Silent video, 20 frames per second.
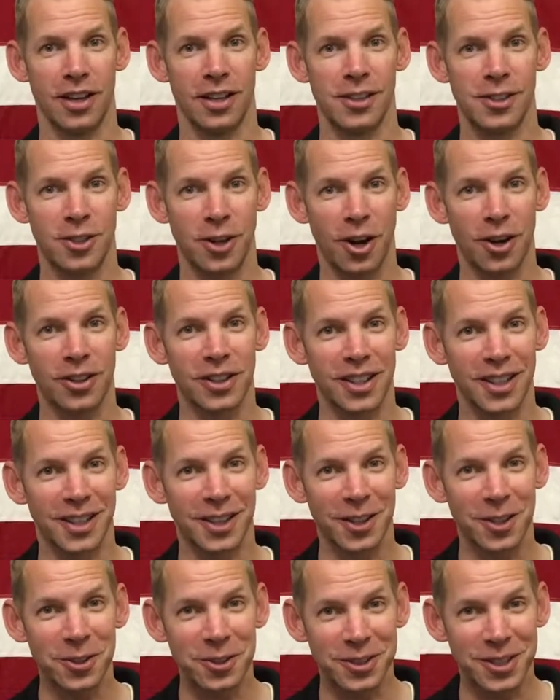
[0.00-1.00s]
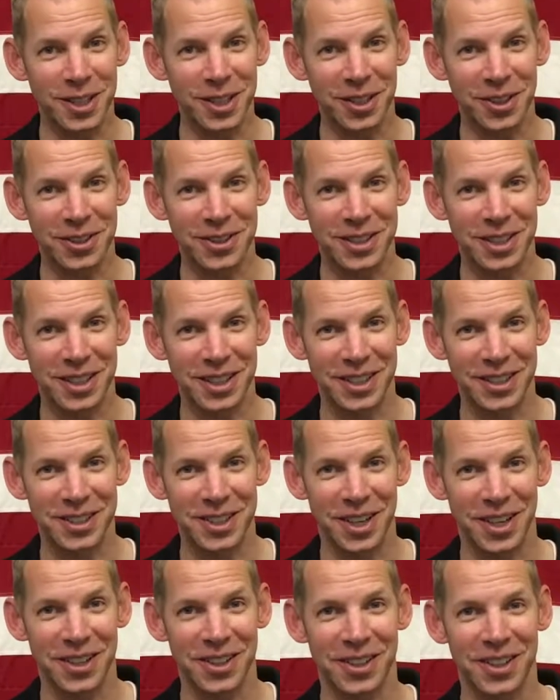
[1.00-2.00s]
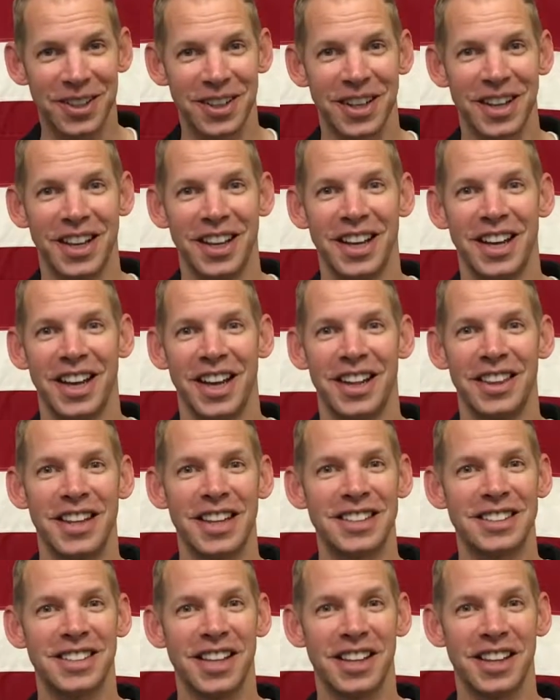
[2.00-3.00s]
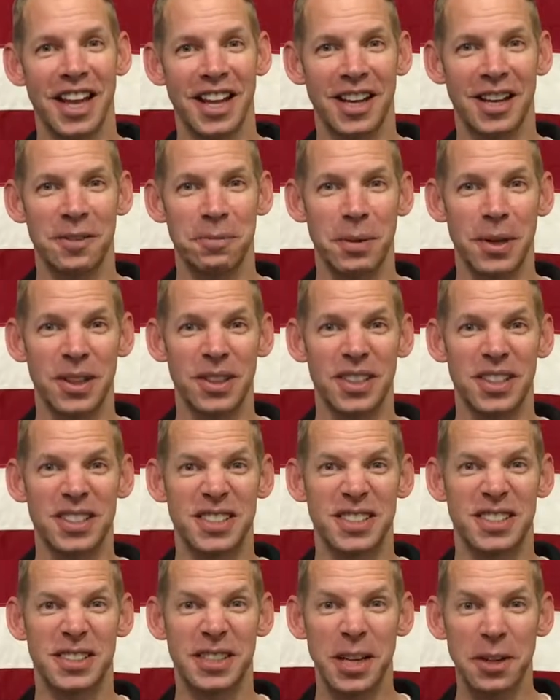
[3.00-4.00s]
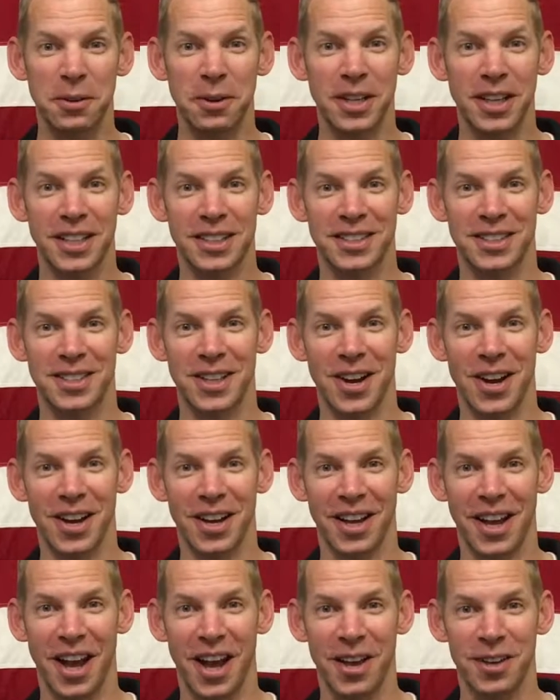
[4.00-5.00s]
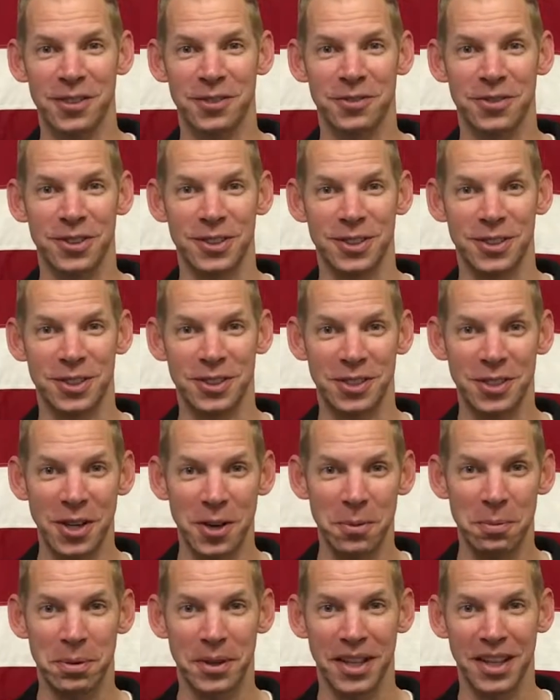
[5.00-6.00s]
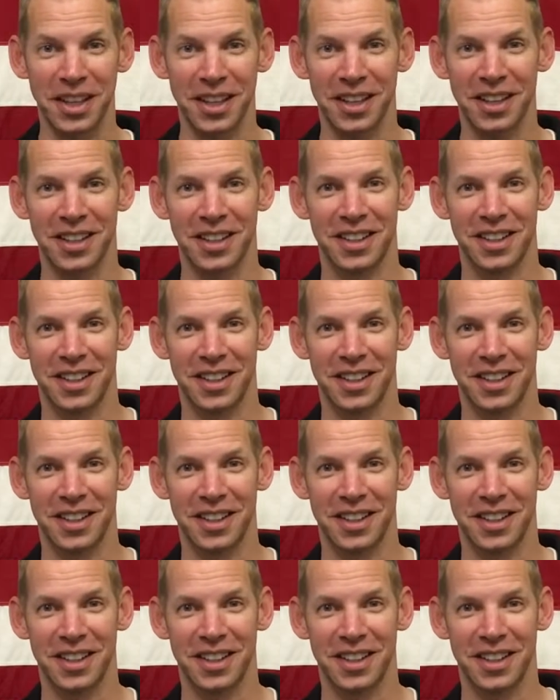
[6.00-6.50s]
Charlie and Lucy looked at each other and they said they could build a serious doghouse for Snoopy.